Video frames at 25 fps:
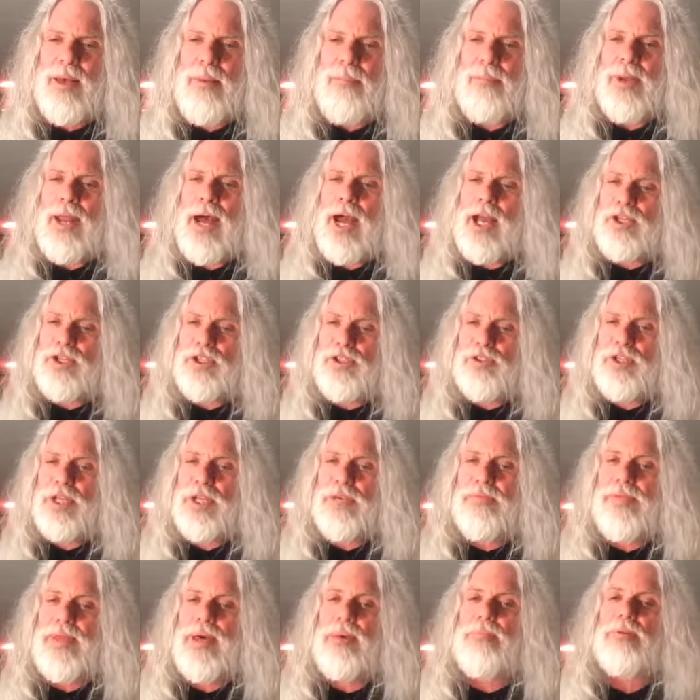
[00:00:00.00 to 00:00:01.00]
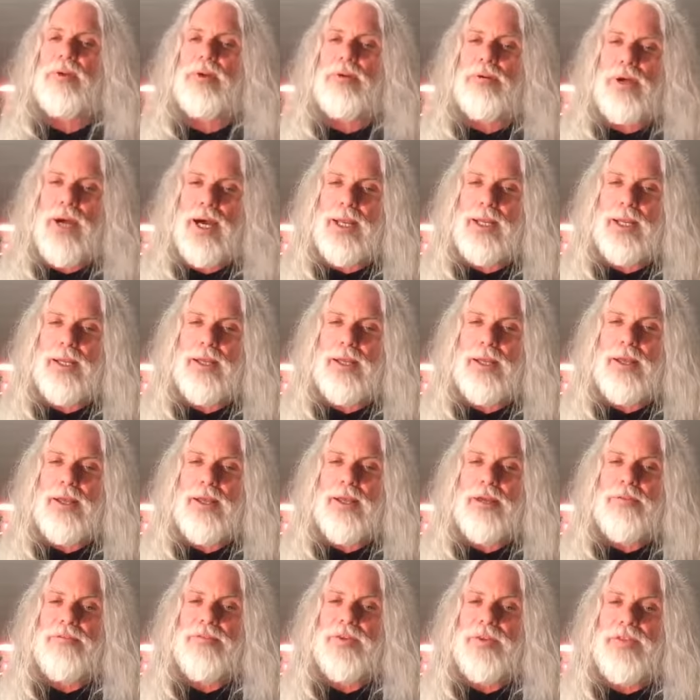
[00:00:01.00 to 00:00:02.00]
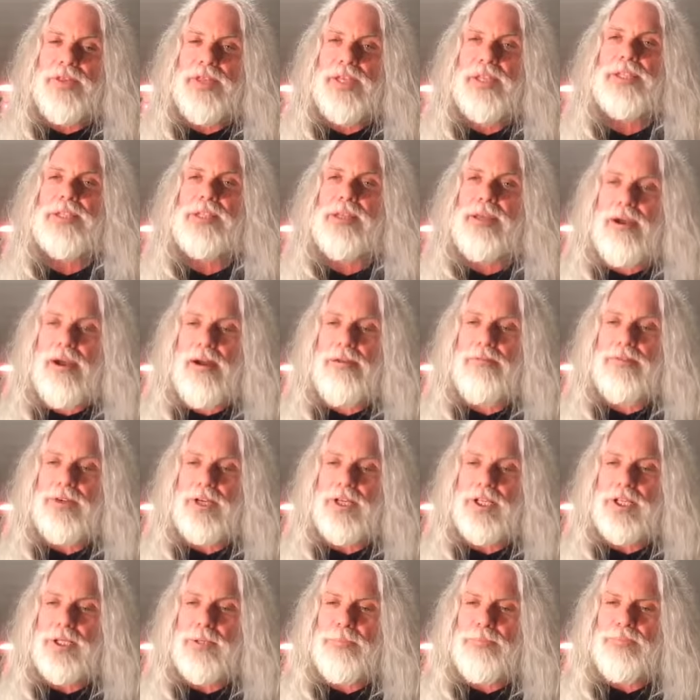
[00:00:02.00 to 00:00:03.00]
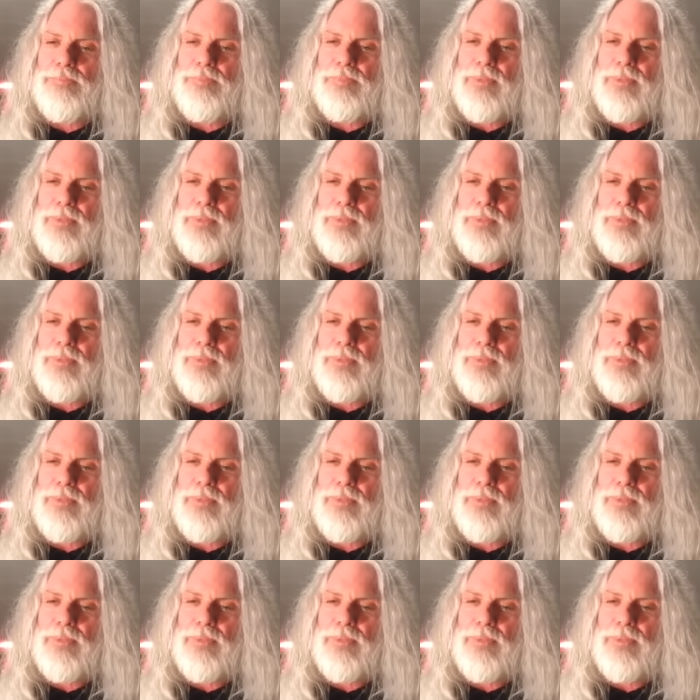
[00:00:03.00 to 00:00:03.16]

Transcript: But I do give them credit for this coverage,